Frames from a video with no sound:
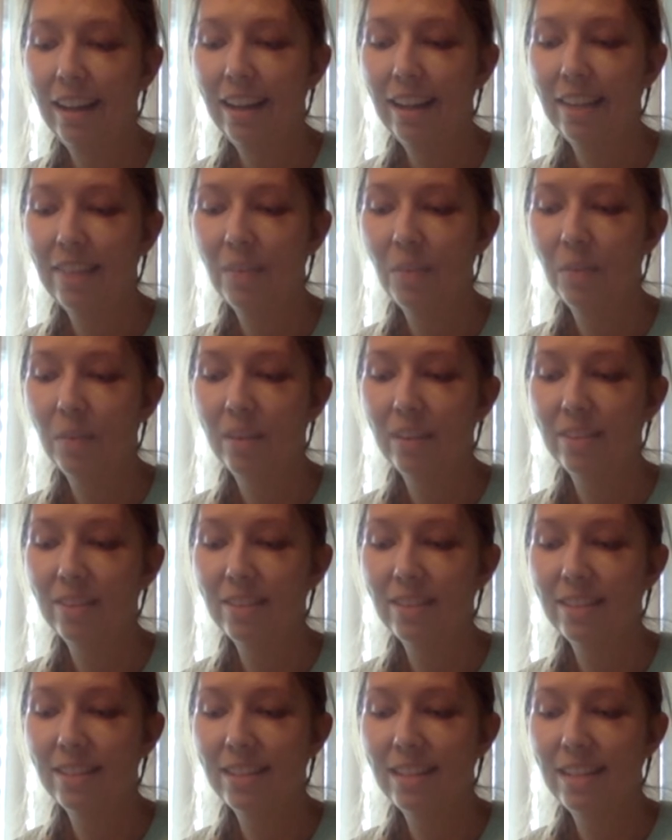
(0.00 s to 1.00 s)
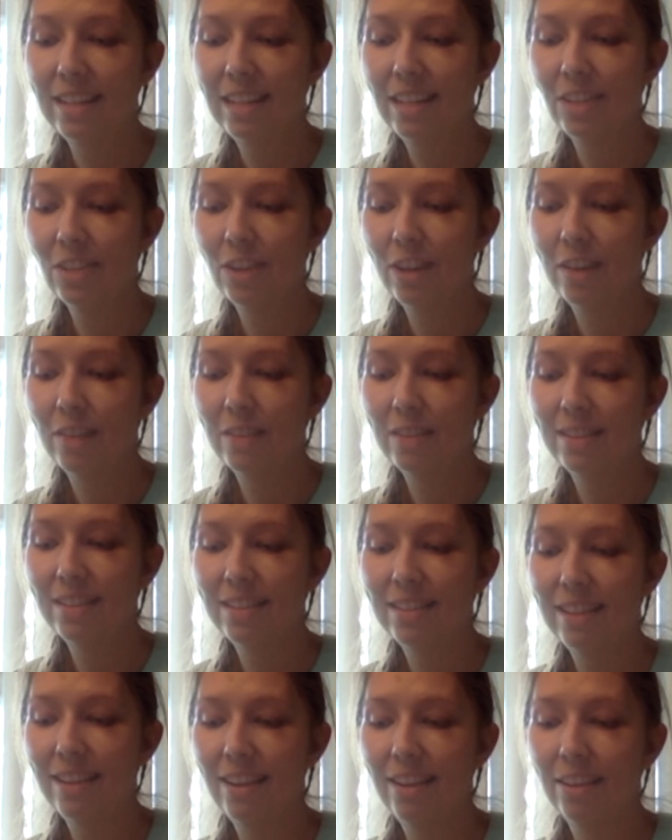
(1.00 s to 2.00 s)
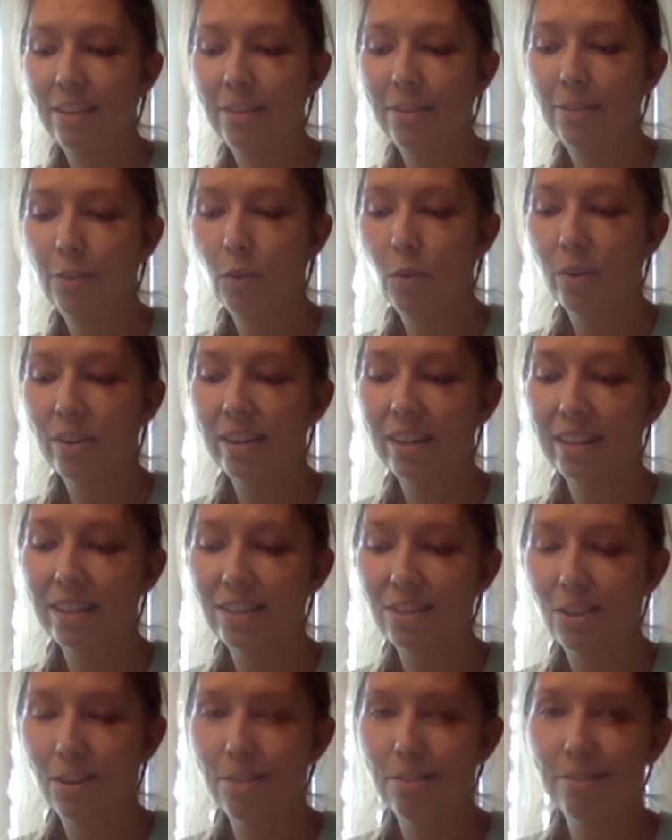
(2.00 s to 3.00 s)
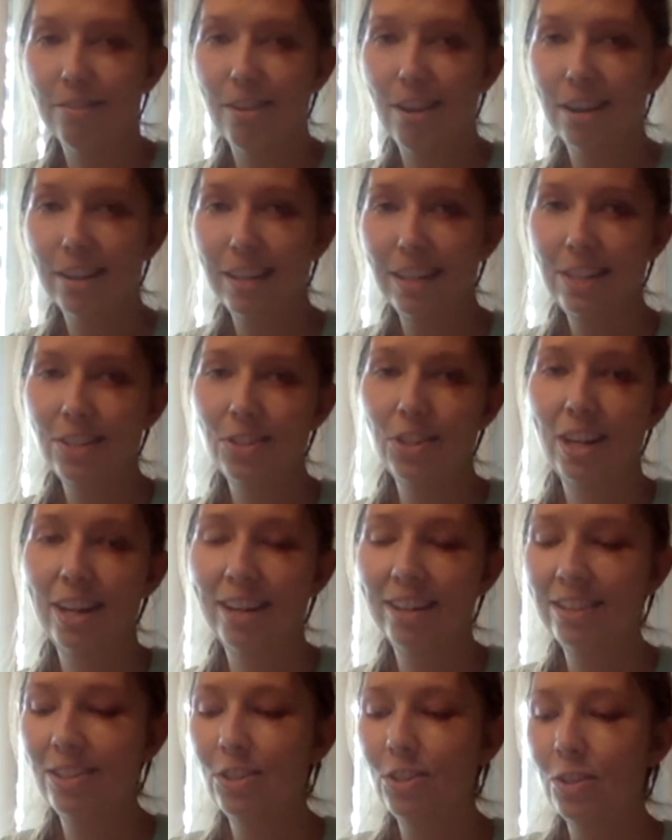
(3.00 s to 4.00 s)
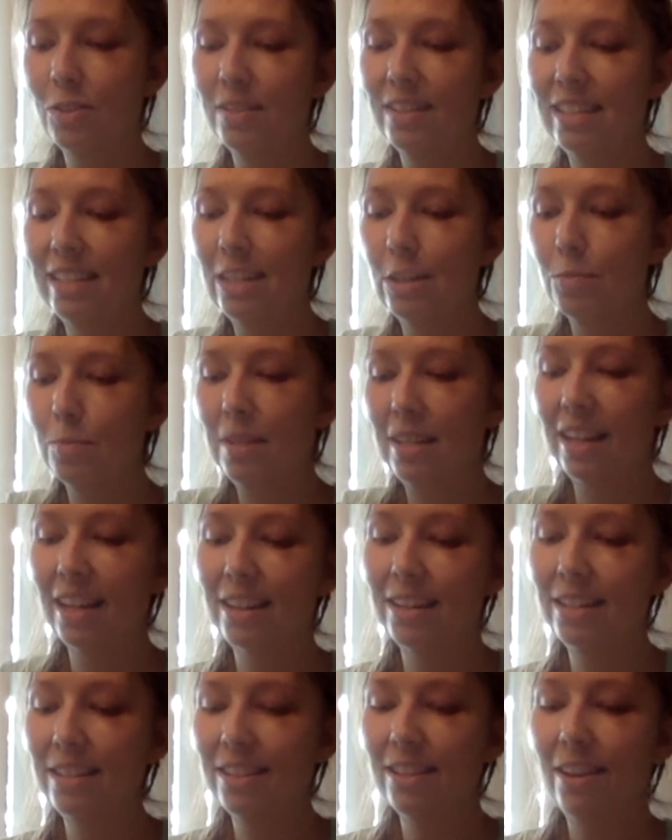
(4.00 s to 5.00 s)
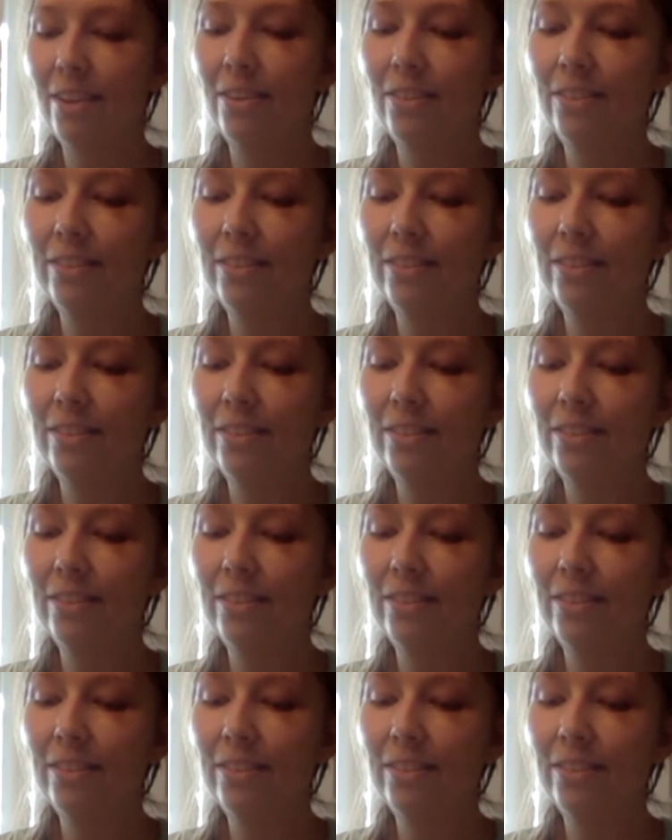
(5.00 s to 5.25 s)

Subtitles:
Even when I was a teenager, I would sit on the floor next to her rocking chair and she would teach me how to sew.